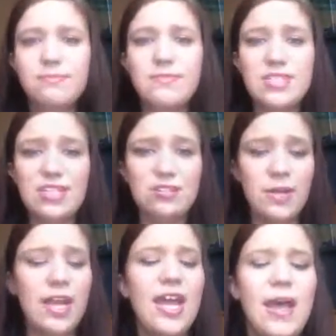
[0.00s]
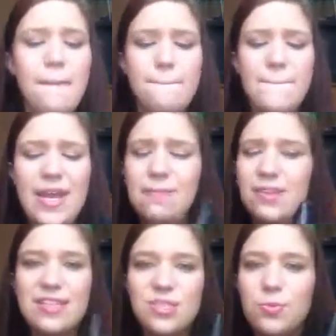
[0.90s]
Excuse me. Maybe
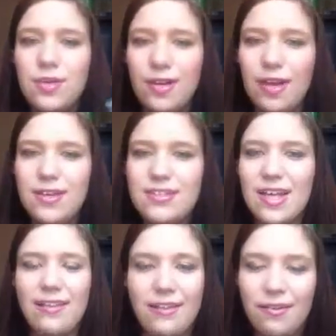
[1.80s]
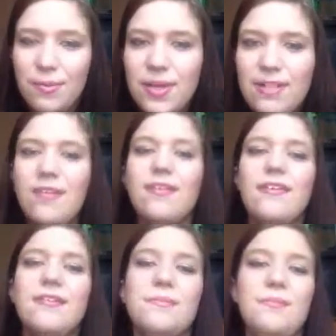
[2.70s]
this one does a little bit
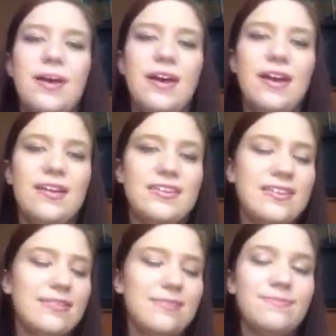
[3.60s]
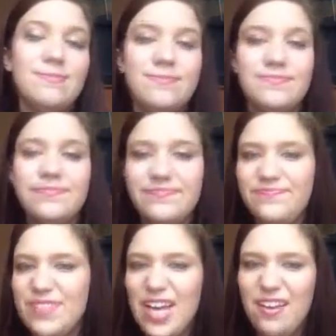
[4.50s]
longer, but
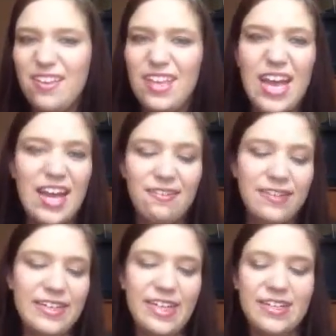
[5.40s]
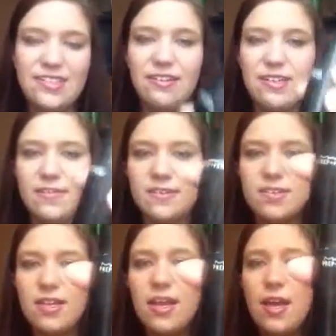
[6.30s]
other than that, I really can't tell the
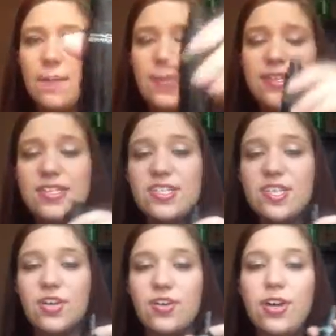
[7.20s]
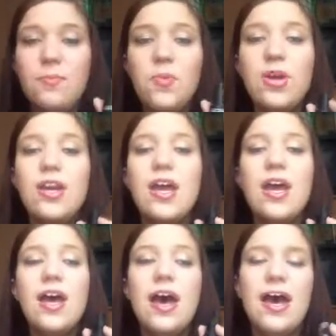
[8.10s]
difference. But this is a cream one.
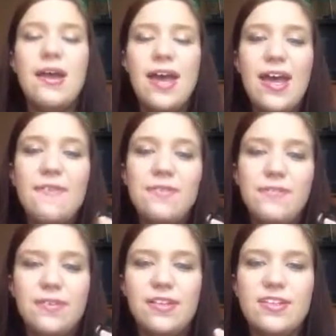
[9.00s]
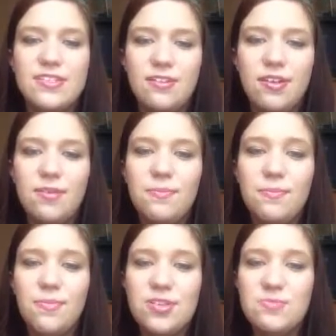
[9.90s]
I have a feeling the
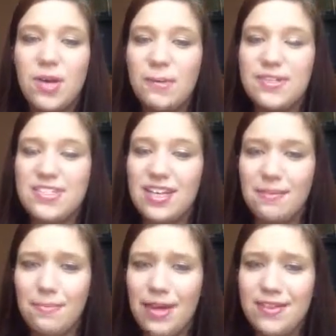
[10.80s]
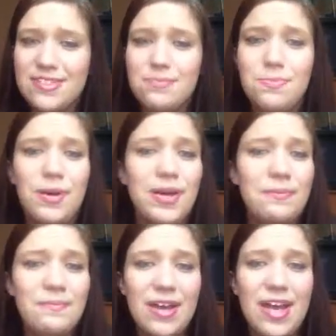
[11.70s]
silicone ones probably stay the best,
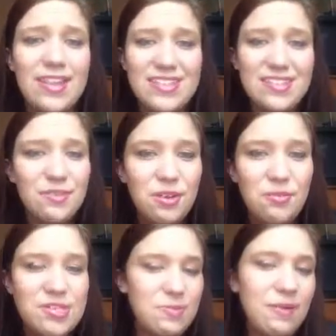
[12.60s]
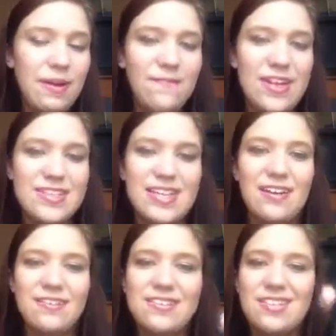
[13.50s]
but the silicone ones break my face
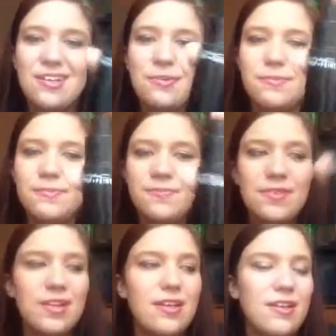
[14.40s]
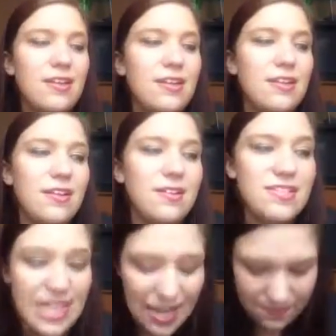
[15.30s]
out, so there's
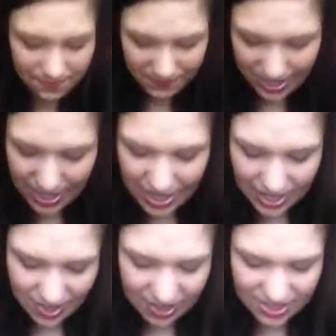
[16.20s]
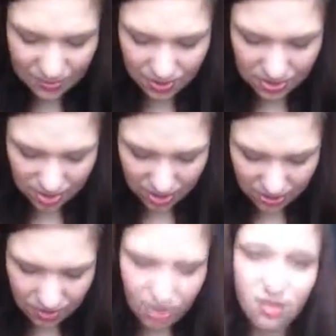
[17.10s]
that. The next thing I'm going to show
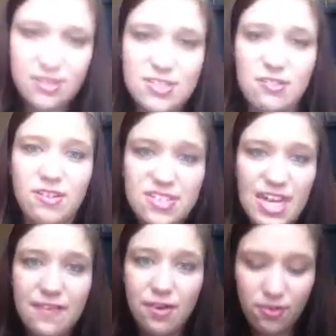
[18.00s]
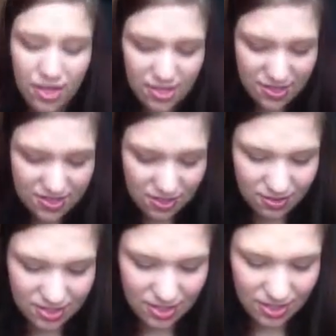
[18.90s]
you are concealers. I have all kind of
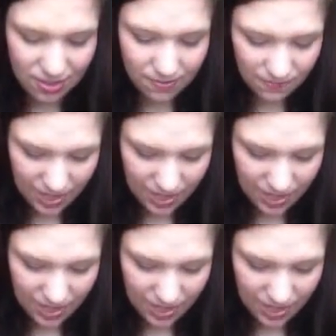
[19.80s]
concealers in here.